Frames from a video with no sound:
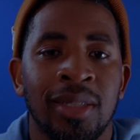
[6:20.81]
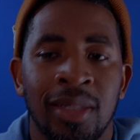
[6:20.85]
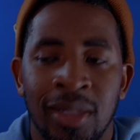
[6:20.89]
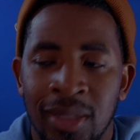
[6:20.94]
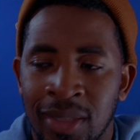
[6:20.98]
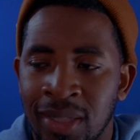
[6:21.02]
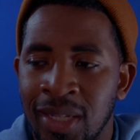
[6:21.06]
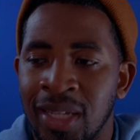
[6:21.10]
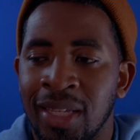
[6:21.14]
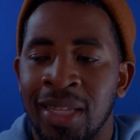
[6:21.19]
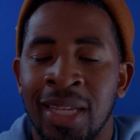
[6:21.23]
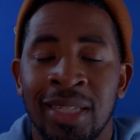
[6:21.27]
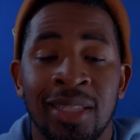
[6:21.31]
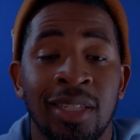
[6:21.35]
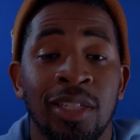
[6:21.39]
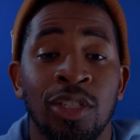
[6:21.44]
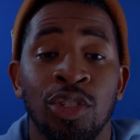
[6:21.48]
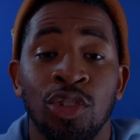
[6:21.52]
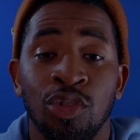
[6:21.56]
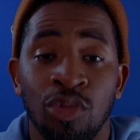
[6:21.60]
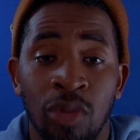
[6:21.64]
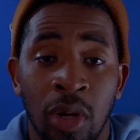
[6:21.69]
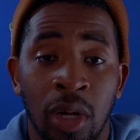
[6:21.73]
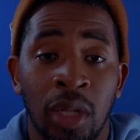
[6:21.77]
The team, that's a
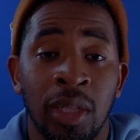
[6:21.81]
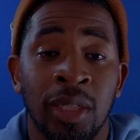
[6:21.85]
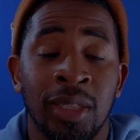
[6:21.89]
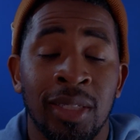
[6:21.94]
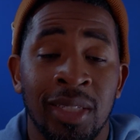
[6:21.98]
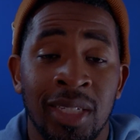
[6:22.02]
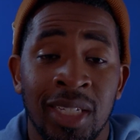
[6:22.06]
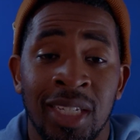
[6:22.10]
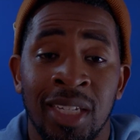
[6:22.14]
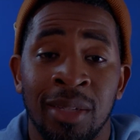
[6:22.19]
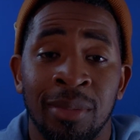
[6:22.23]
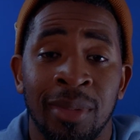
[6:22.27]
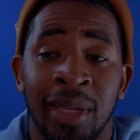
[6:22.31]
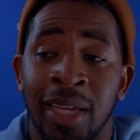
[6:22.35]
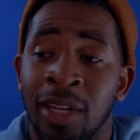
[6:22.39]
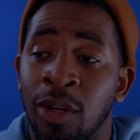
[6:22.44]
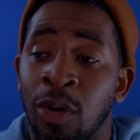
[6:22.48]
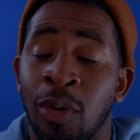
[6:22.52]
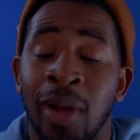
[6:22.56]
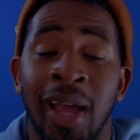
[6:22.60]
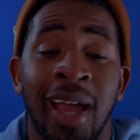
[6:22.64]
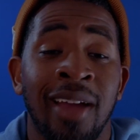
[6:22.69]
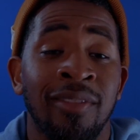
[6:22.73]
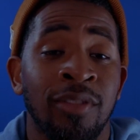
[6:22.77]
struggling team. They
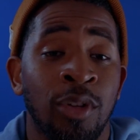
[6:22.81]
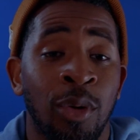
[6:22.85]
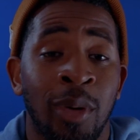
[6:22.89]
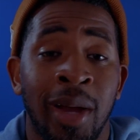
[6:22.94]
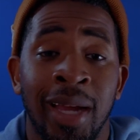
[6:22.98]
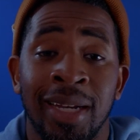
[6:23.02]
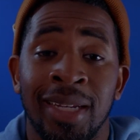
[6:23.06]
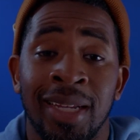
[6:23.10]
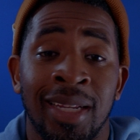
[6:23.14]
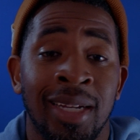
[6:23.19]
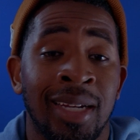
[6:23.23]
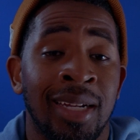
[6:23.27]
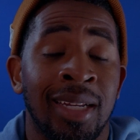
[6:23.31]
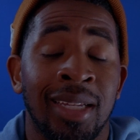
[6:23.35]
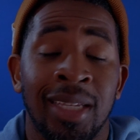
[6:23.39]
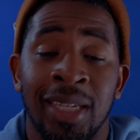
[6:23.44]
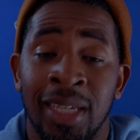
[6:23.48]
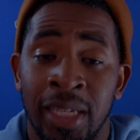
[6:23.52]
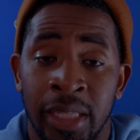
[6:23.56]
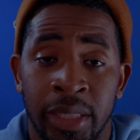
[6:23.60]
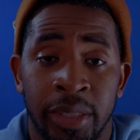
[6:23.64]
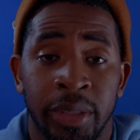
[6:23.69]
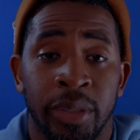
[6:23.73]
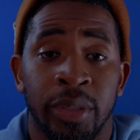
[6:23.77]
don't have no
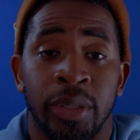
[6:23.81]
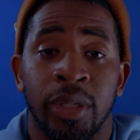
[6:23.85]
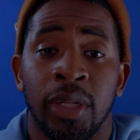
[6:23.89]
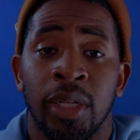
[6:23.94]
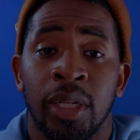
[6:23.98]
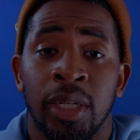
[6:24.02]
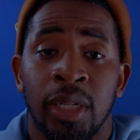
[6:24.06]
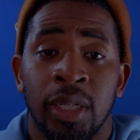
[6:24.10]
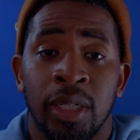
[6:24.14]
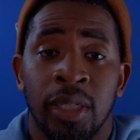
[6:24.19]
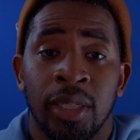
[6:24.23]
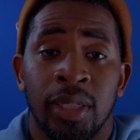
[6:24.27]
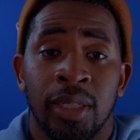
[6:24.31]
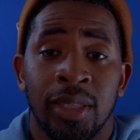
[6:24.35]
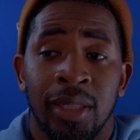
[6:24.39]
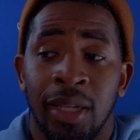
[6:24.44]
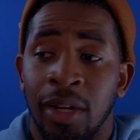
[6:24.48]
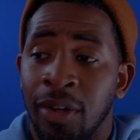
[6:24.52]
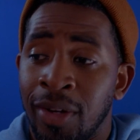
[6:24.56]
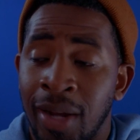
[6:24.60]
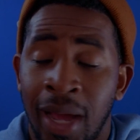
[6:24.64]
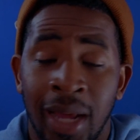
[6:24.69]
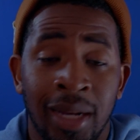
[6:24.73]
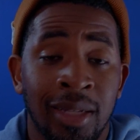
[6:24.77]
identity either.
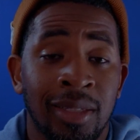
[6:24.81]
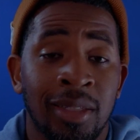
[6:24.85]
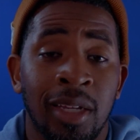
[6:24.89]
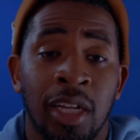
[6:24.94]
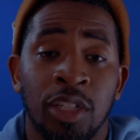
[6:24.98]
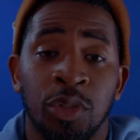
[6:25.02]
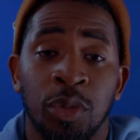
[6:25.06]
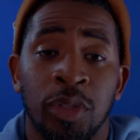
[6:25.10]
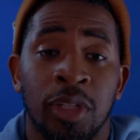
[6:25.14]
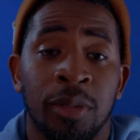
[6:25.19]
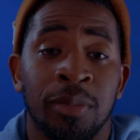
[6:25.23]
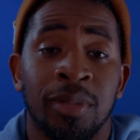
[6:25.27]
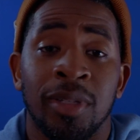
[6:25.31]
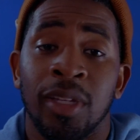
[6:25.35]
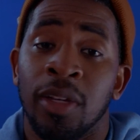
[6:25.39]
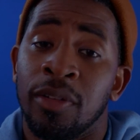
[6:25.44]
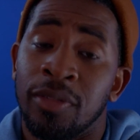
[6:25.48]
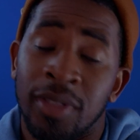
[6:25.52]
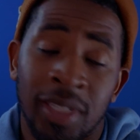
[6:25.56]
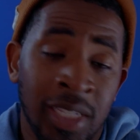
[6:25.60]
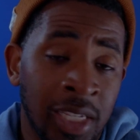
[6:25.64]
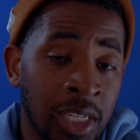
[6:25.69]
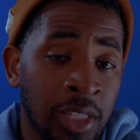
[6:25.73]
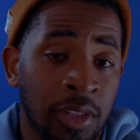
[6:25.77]
They're not in touch with
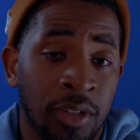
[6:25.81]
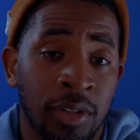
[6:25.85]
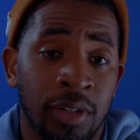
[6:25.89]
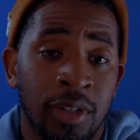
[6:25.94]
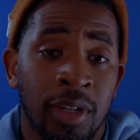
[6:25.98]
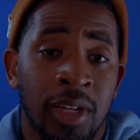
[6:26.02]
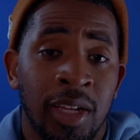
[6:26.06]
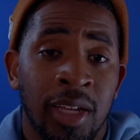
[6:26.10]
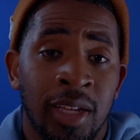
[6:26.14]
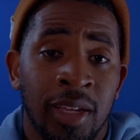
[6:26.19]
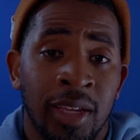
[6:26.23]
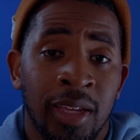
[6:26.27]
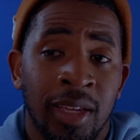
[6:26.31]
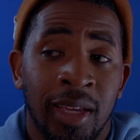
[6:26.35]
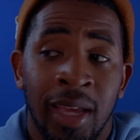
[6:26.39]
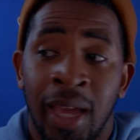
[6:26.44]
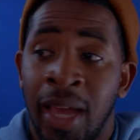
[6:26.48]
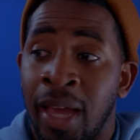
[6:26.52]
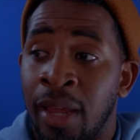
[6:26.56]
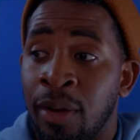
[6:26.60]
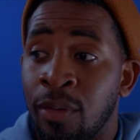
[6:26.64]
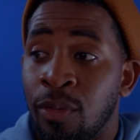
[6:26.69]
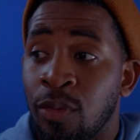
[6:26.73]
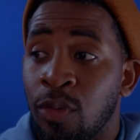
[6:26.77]
themselves either.
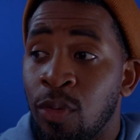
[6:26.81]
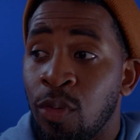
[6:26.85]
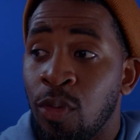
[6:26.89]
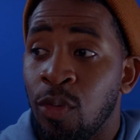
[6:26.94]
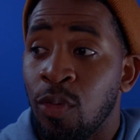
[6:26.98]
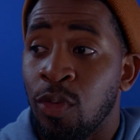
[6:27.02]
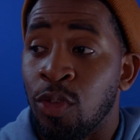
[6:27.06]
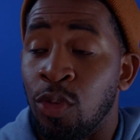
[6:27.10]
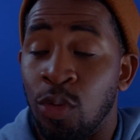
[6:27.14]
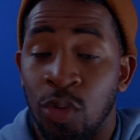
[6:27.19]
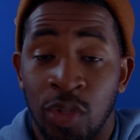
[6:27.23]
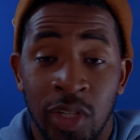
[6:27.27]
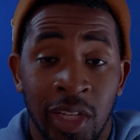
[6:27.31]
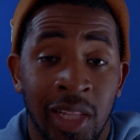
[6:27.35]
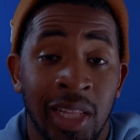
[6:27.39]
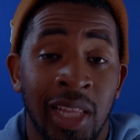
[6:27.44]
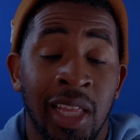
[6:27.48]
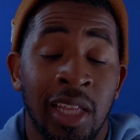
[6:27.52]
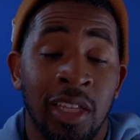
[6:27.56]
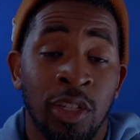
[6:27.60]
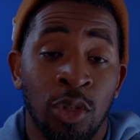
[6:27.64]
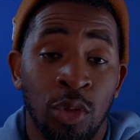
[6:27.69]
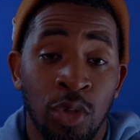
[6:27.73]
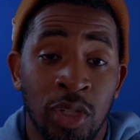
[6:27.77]
And
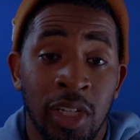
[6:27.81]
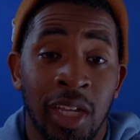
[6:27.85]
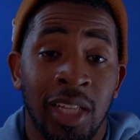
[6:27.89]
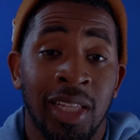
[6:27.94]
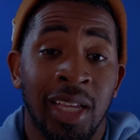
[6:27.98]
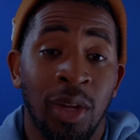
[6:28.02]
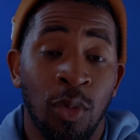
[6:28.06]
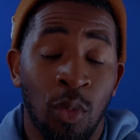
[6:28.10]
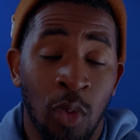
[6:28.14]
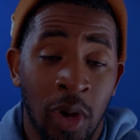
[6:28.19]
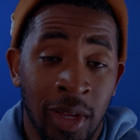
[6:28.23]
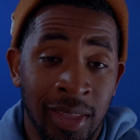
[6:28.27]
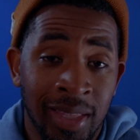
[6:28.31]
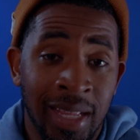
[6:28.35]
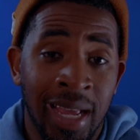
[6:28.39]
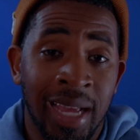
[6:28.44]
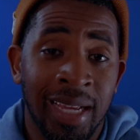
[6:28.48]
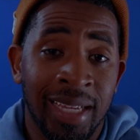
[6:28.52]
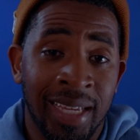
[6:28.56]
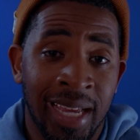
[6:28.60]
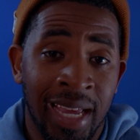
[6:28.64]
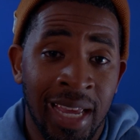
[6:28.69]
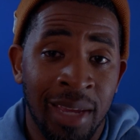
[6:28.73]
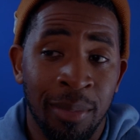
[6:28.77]
UCLA won
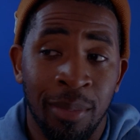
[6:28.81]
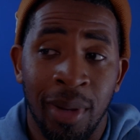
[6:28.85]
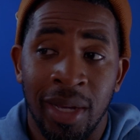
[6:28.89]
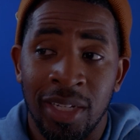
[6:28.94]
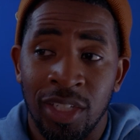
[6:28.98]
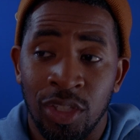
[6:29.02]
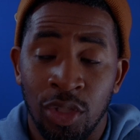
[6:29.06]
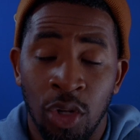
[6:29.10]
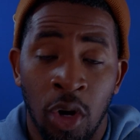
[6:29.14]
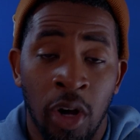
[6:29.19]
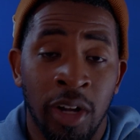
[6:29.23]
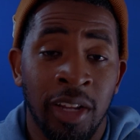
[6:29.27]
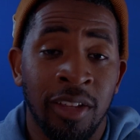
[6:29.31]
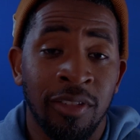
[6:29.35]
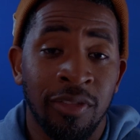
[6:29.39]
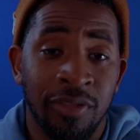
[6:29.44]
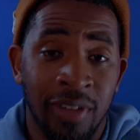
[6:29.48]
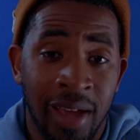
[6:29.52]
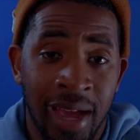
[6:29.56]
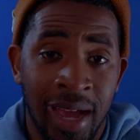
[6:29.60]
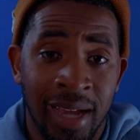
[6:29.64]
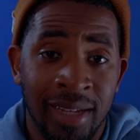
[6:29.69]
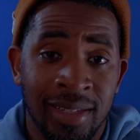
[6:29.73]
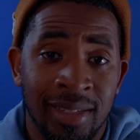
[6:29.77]
that game by starting
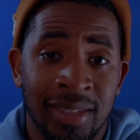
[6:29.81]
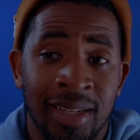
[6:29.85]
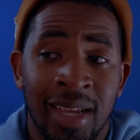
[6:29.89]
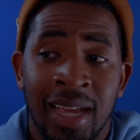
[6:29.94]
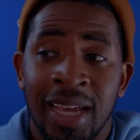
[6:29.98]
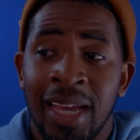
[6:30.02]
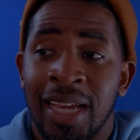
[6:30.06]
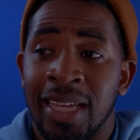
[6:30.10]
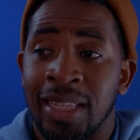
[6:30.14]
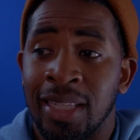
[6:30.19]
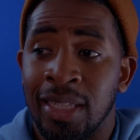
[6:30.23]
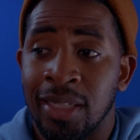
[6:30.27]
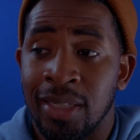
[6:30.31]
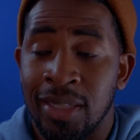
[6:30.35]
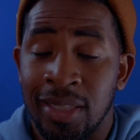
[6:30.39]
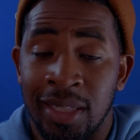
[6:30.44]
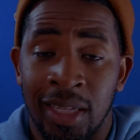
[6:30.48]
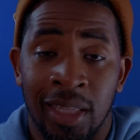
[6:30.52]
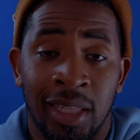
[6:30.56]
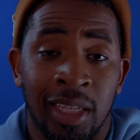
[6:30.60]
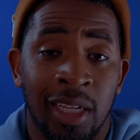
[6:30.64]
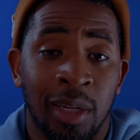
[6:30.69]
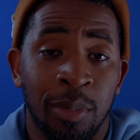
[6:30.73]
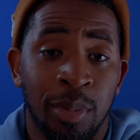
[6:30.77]
fast and then
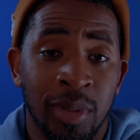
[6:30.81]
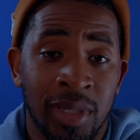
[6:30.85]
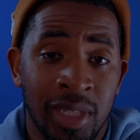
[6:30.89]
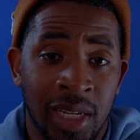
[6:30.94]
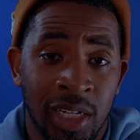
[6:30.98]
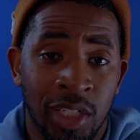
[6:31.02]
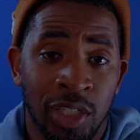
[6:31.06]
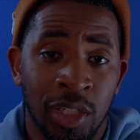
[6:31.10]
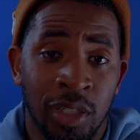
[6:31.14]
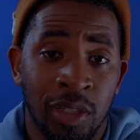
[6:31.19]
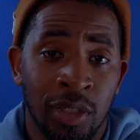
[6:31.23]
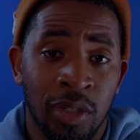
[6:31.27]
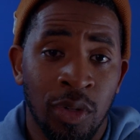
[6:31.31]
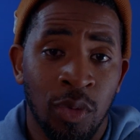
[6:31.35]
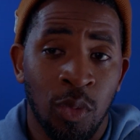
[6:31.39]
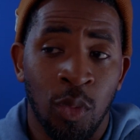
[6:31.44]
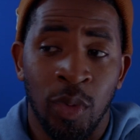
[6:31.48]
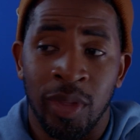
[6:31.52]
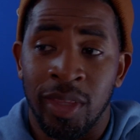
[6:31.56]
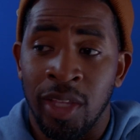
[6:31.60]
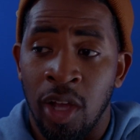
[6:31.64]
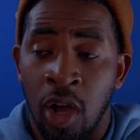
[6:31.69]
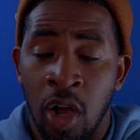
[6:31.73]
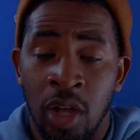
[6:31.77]
stealing a possession
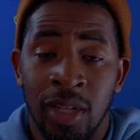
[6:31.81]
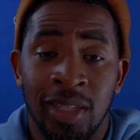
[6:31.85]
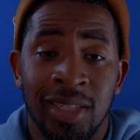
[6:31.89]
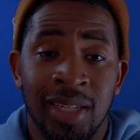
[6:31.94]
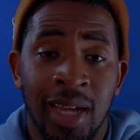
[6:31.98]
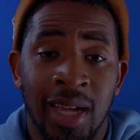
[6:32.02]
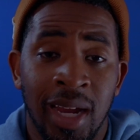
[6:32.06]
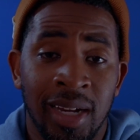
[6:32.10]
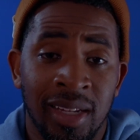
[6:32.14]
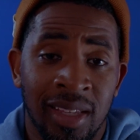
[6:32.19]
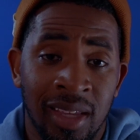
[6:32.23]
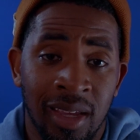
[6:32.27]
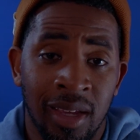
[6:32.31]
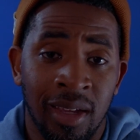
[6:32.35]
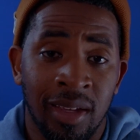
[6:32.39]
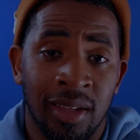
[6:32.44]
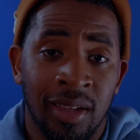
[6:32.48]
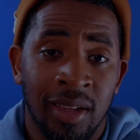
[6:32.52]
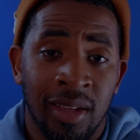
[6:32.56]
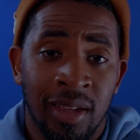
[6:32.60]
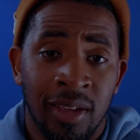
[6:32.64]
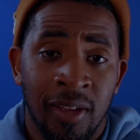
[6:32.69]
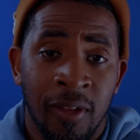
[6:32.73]
with the onside kick.